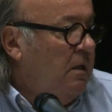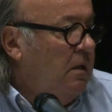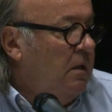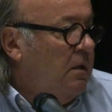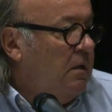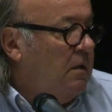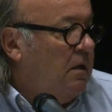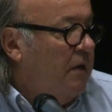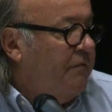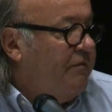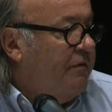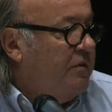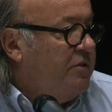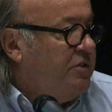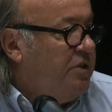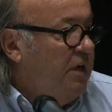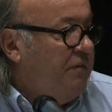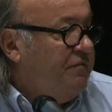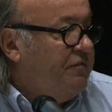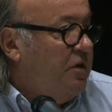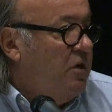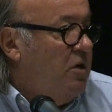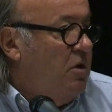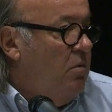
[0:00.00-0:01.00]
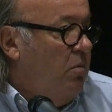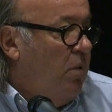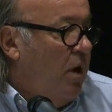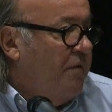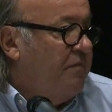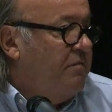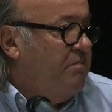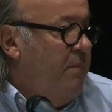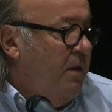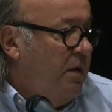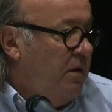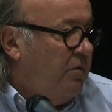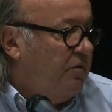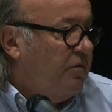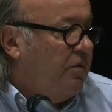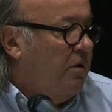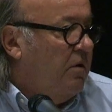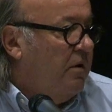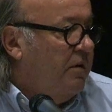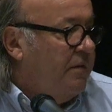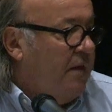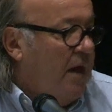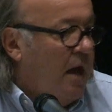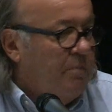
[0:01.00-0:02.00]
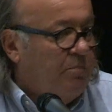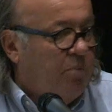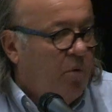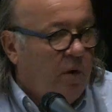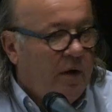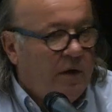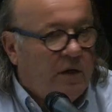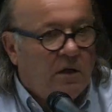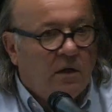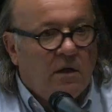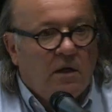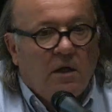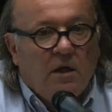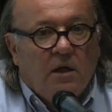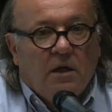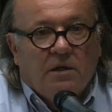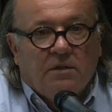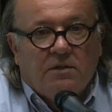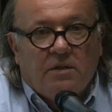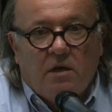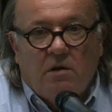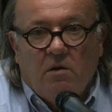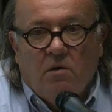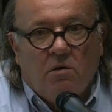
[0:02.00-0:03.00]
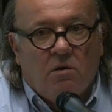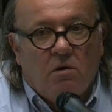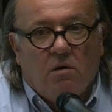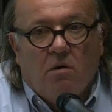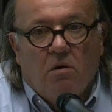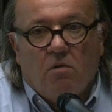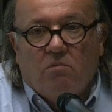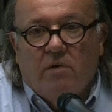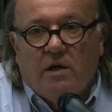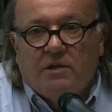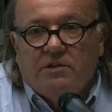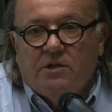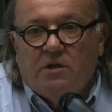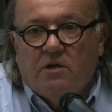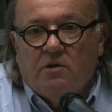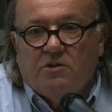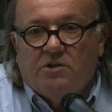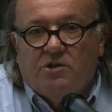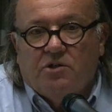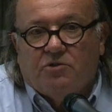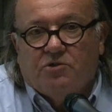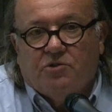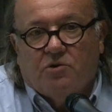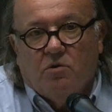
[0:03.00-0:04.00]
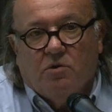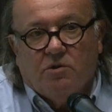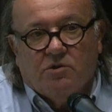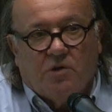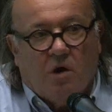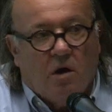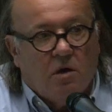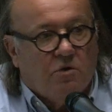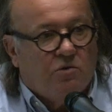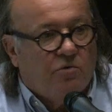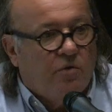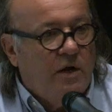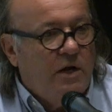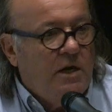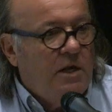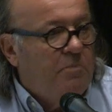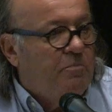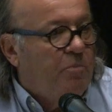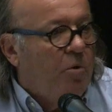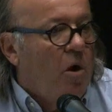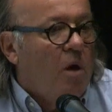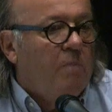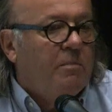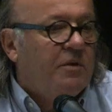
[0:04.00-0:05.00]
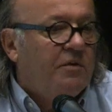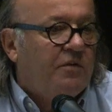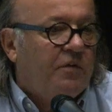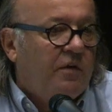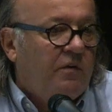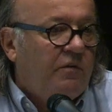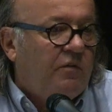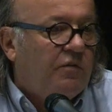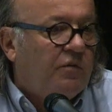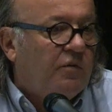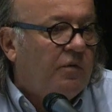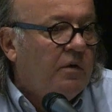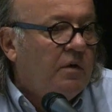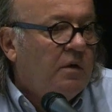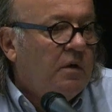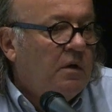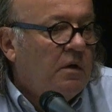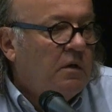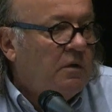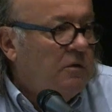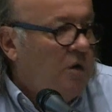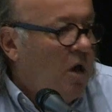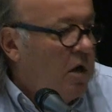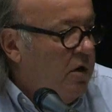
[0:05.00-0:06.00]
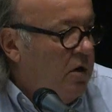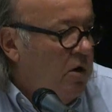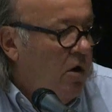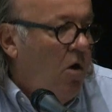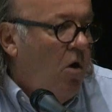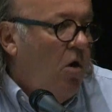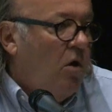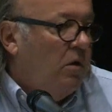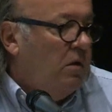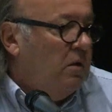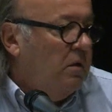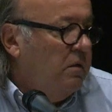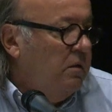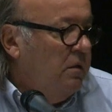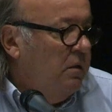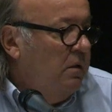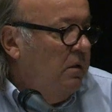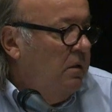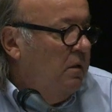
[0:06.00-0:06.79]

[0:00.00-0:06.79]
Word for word: Clifford Sifton, who was minister at that point, said, No, no, no, residential schools aren't treaty promises. Not at all.